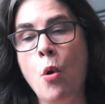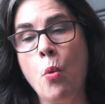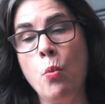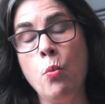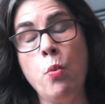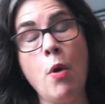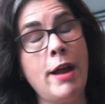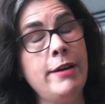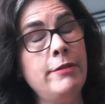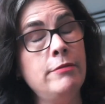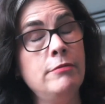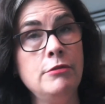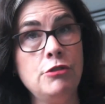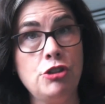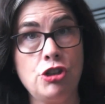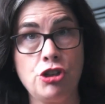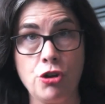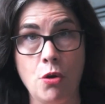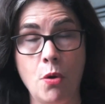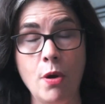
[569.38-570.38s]
One
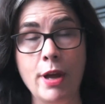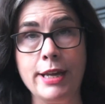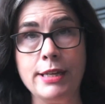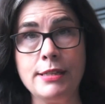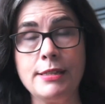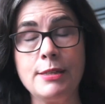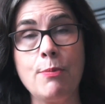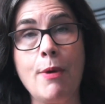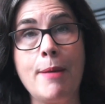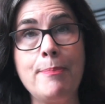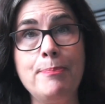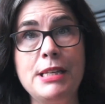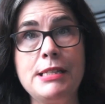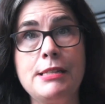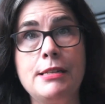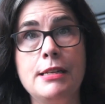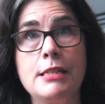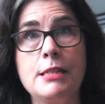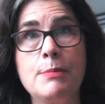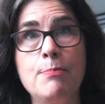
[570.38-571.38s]
choice, one
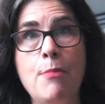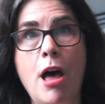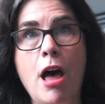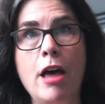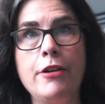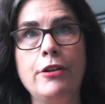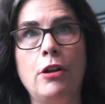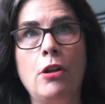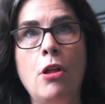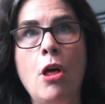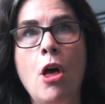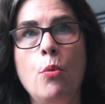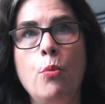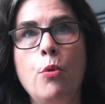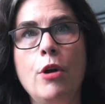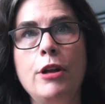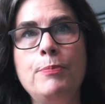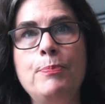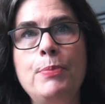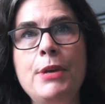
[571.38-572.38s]
business model
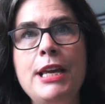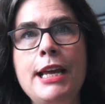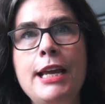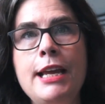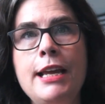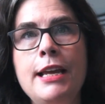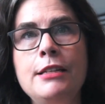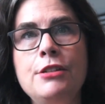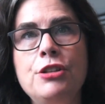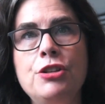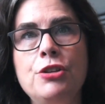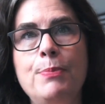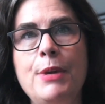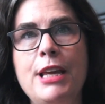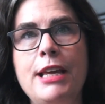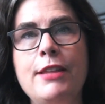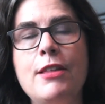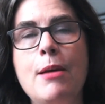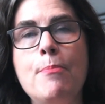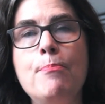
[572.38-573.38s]
would be to
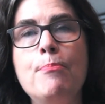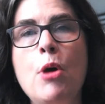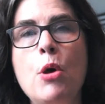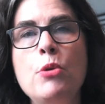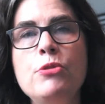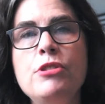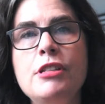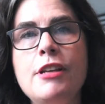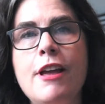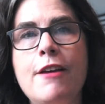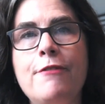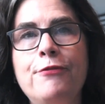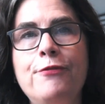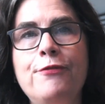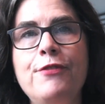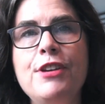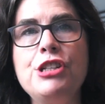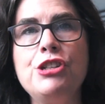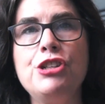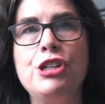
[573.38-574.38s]
be the most
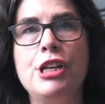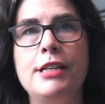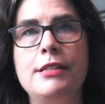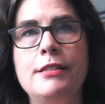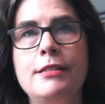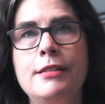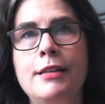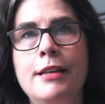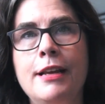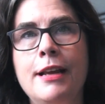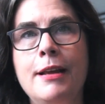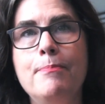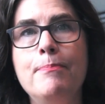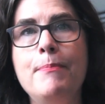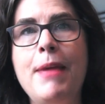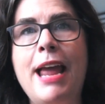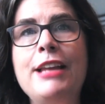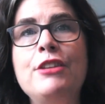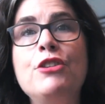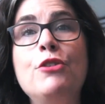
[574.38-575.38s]
efficient
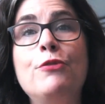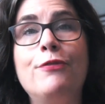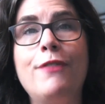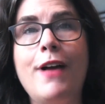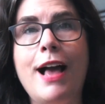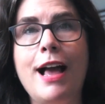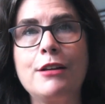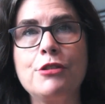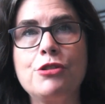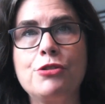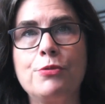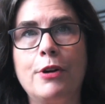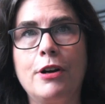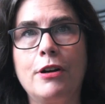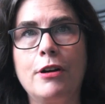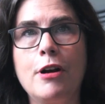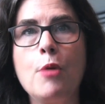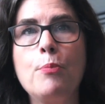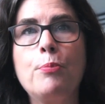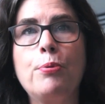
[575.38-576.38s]

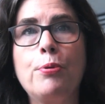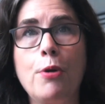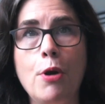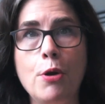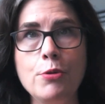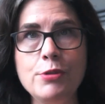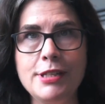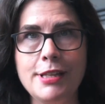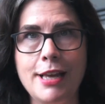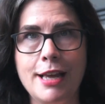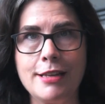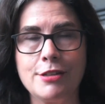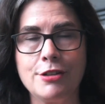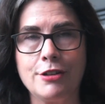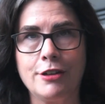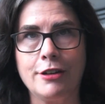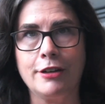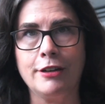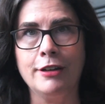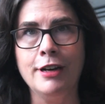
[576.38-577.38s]
manufacturer,
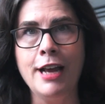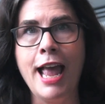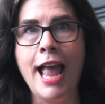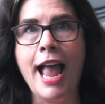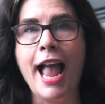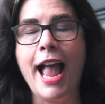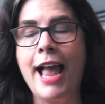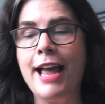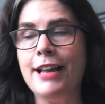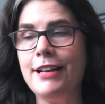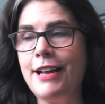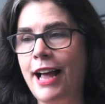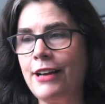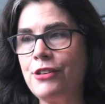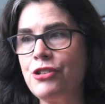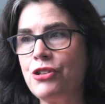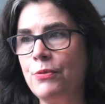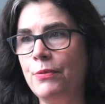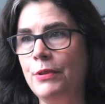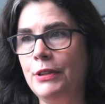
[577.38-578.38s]
processor, and
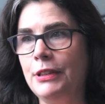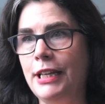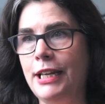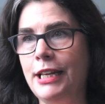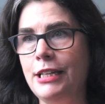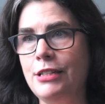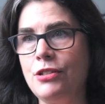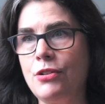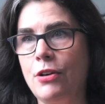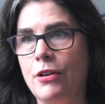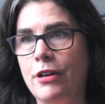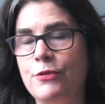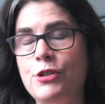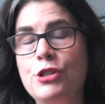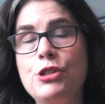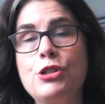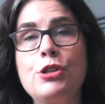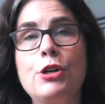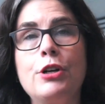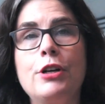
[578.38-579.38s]
actually sort of
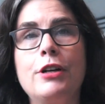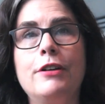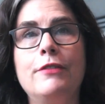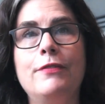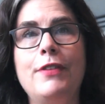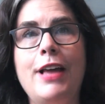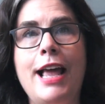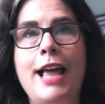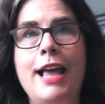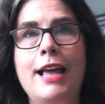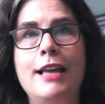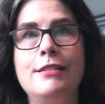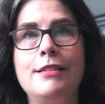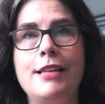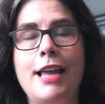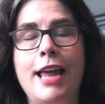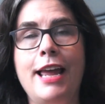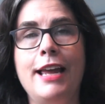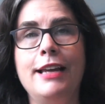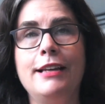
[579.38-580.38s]
serve
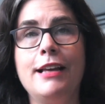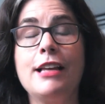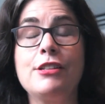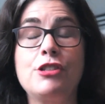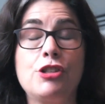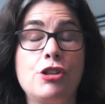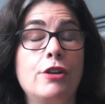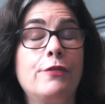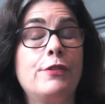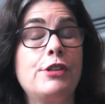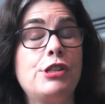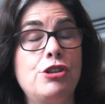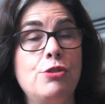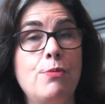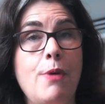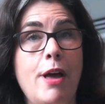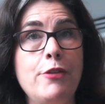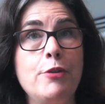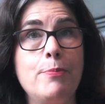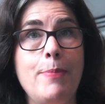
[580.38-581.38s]
as a service
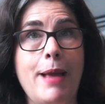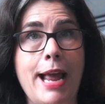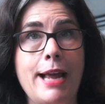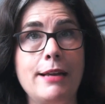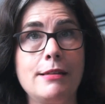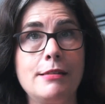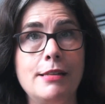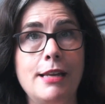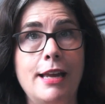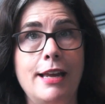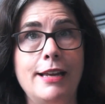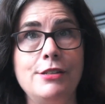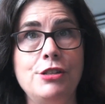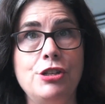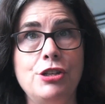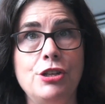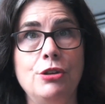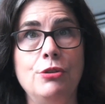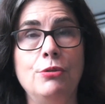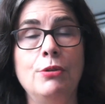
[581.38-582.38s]
to other banks, and
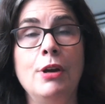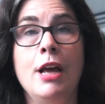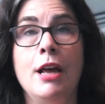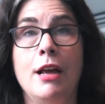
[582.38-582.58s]
to